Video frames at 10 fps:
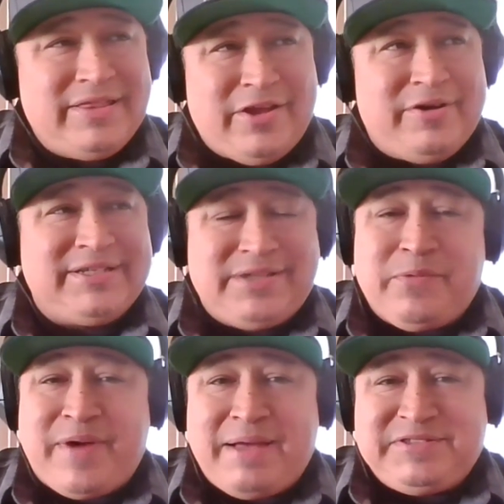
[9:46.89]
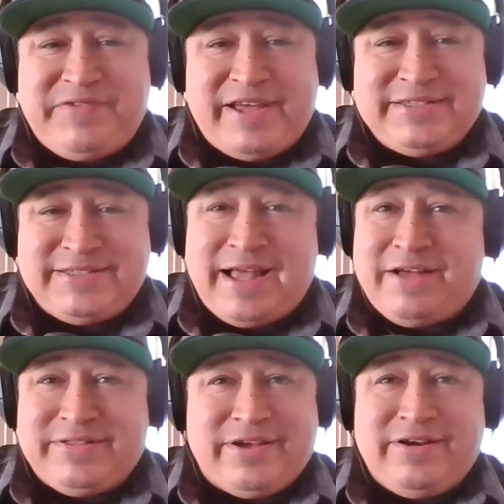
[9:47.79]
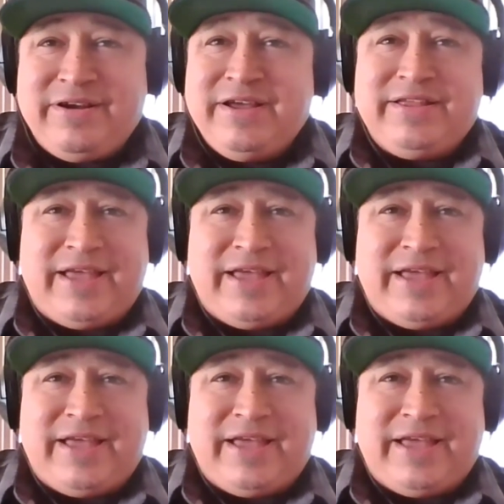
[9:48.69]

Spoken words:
There is some Rams fans out there,